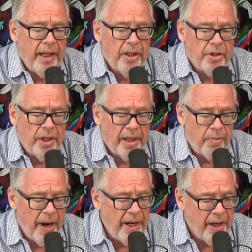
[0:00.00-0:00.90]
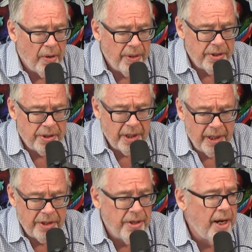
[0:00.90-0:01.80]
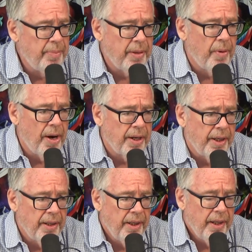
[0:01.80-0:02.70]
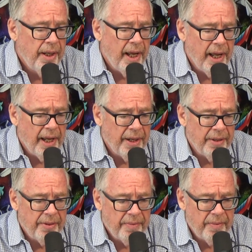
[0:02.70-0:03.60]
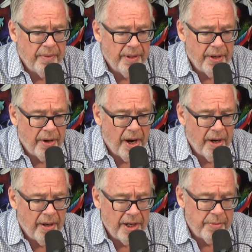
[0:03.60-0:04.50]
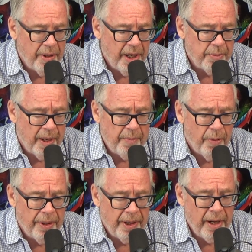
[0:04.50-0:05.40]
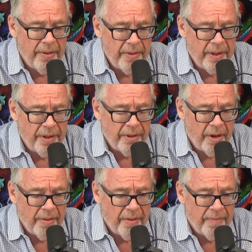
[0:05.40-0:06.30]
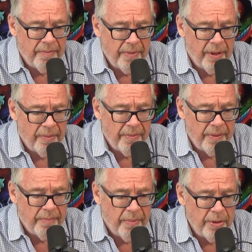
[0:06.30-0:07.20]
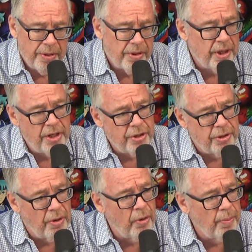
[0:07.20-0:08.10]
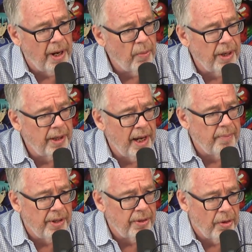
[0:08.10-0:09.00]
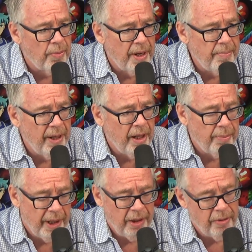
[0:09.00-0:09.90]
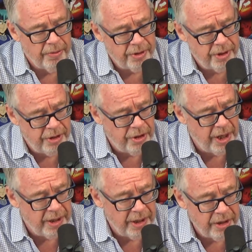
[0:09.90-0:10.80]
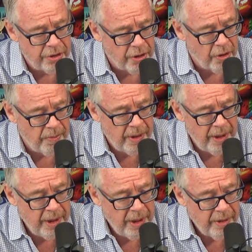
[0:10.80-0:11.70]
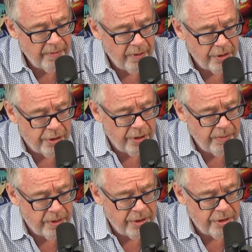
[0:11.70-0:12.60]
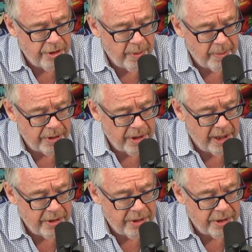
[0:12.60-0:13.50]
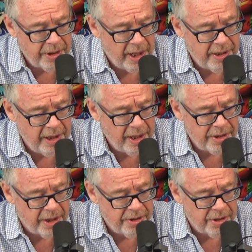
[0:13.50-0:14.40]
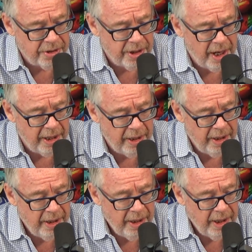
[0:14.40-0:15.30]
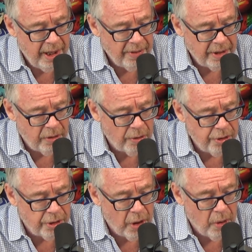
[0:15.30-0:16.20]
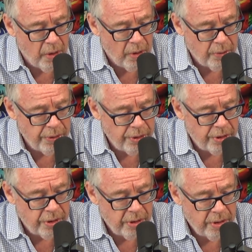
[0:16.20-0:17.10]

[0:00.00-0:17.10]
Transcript: English radio is it's not a big market, and there are, as Mike pointed out, there are, you know, most of the stations are owned by one company. They're owned by Bell. Bell owns CJD, CHOM, Virgin, which used to be Mix 96, and TSN 690. And then Cogeco owns